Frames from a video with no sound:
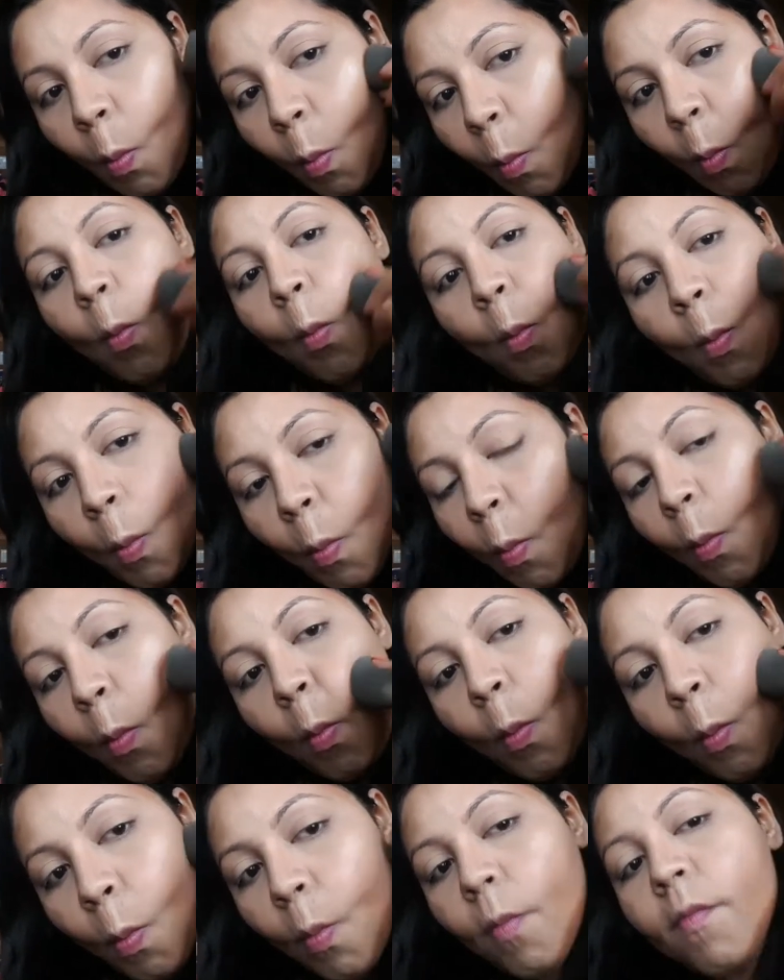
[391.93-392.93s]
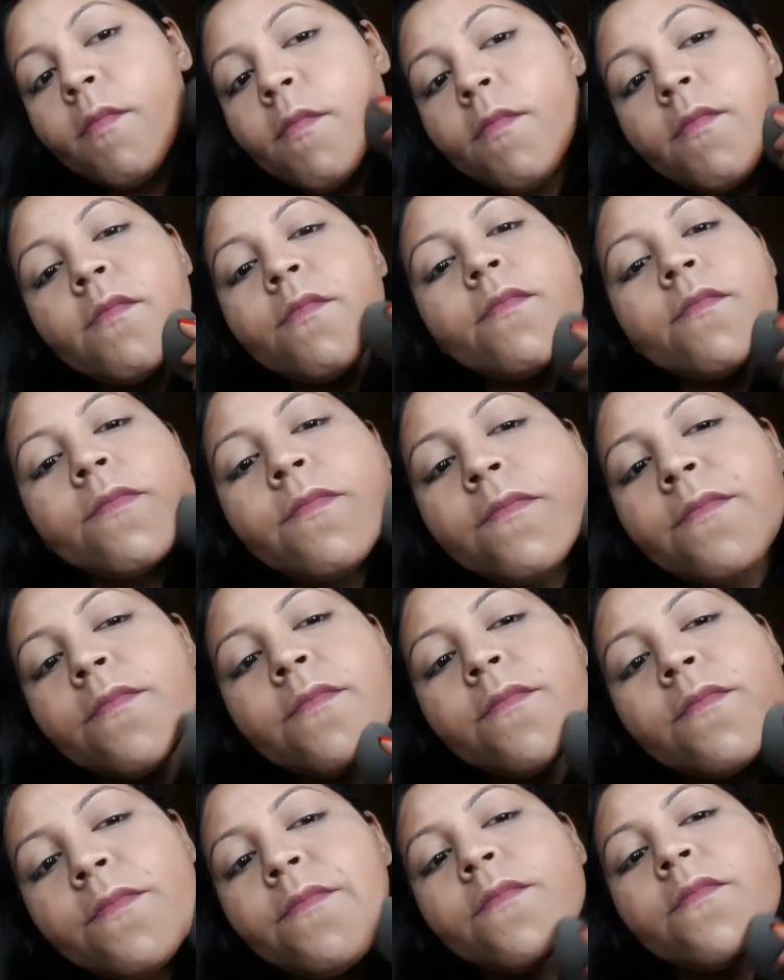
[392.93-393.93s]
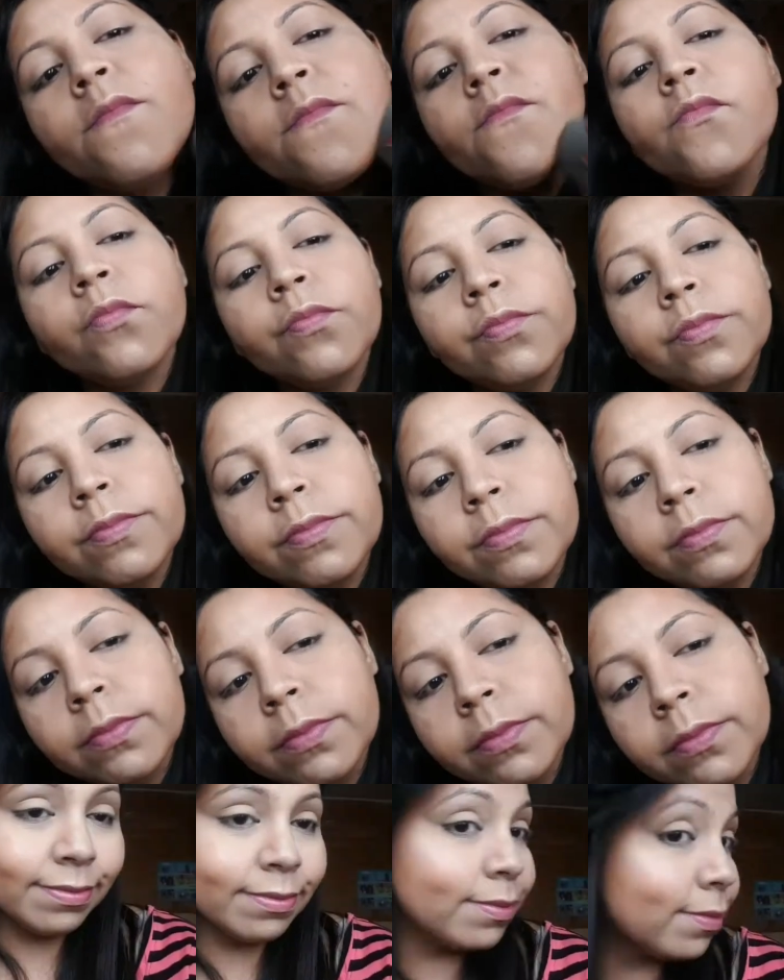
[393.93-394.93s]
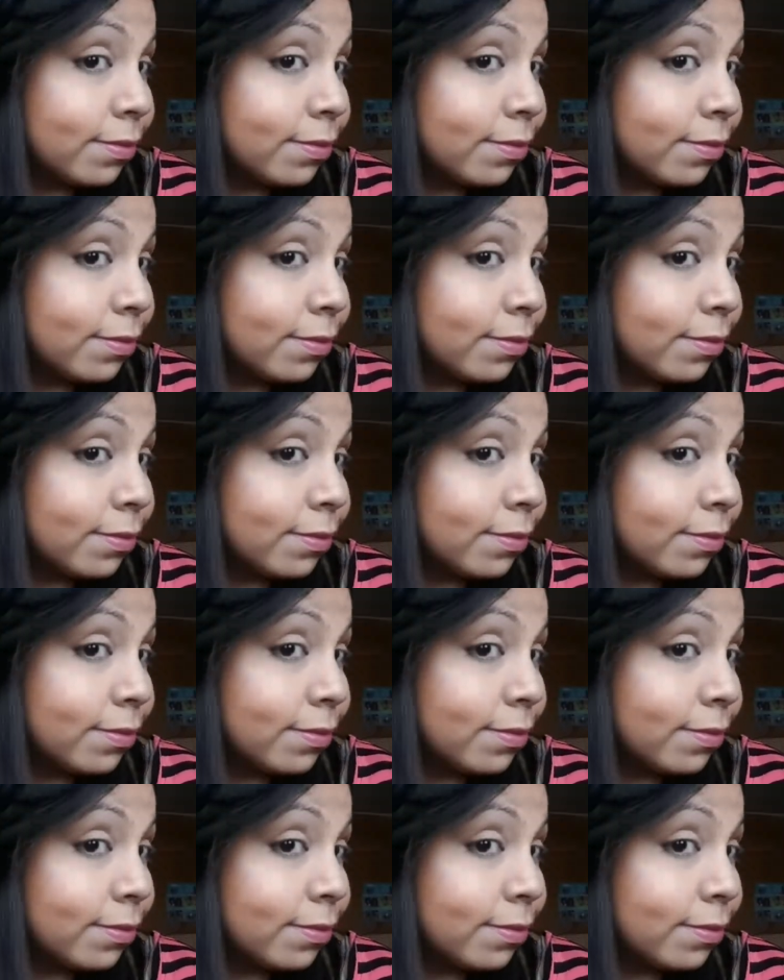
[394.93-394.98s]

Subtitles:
as you can see here. So guys, just